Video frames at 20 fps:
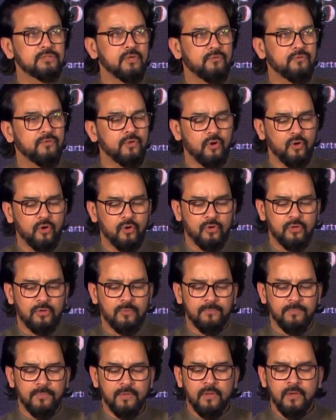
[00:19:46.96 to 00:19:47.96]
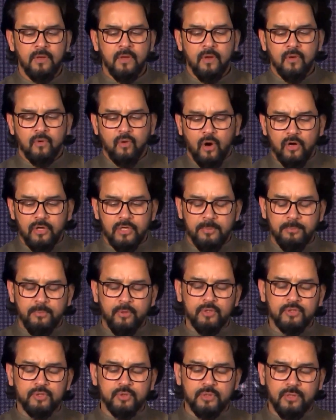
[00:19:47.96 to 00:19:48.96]
of your
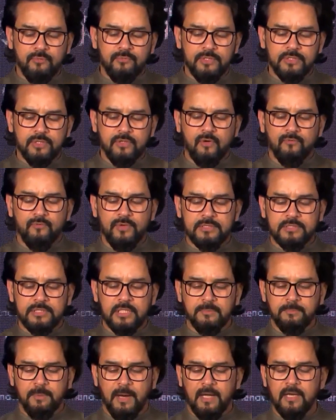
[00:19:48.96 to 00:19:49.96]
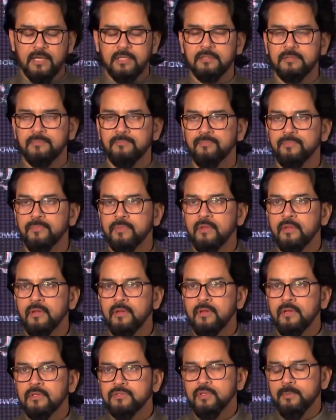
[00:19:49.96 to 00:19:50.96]
contributes to the vision of Viksit Bharat.
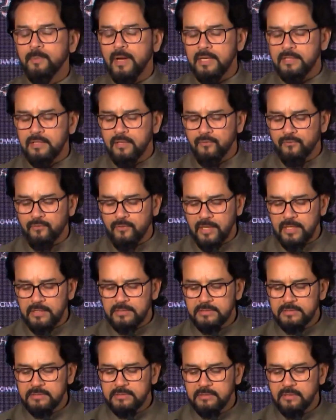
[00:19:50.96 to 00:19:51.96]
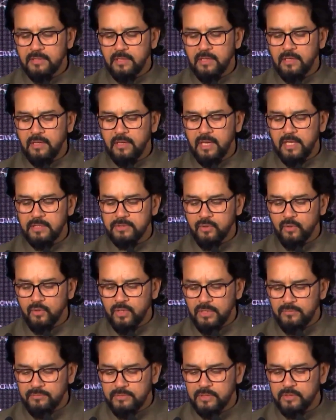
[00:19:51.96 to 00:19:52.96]
So my dear friends, as you
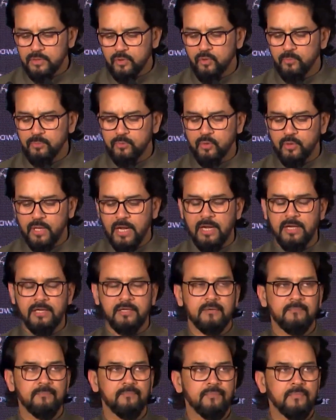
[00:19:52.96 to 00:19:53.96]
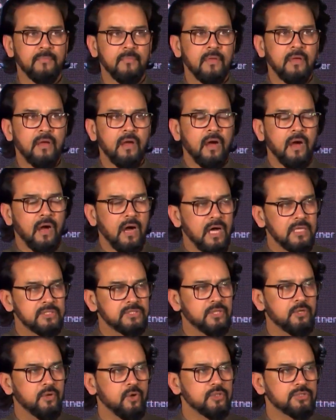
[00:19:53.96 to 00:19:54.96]
leave this room tonight,
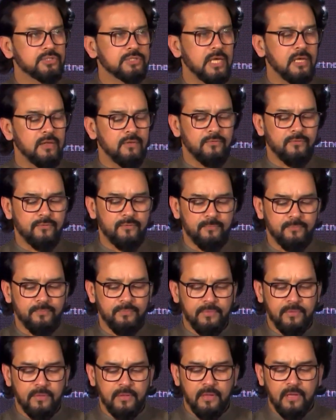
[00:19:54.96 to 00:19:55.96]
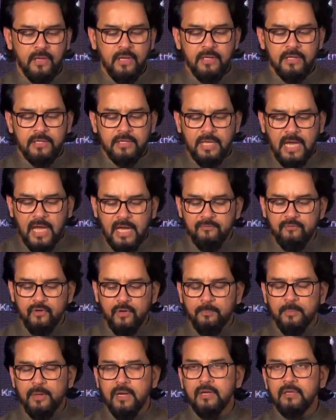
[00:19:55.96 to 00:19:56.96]
ask yourself, can
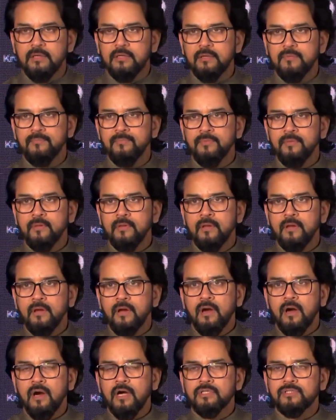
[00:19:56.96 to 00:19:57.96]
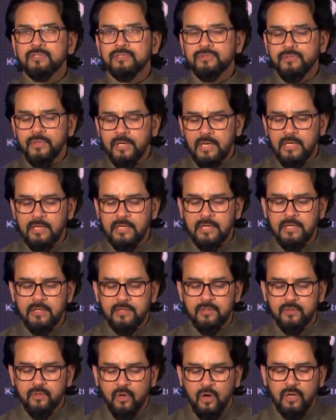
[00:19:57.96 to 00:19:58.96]
we build $1
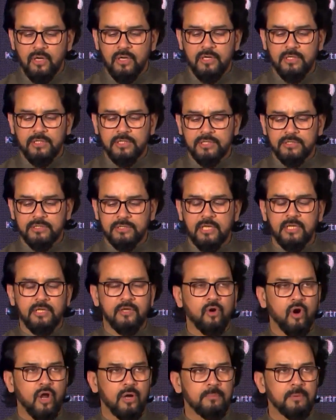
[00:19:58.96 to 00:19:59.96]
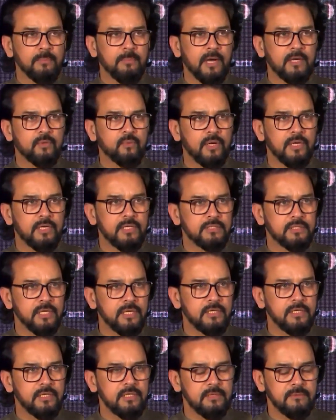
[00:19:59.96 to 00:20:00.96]
trillion digital economy by
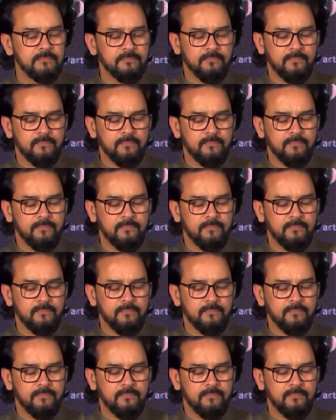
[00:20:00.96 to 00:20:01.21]
2030?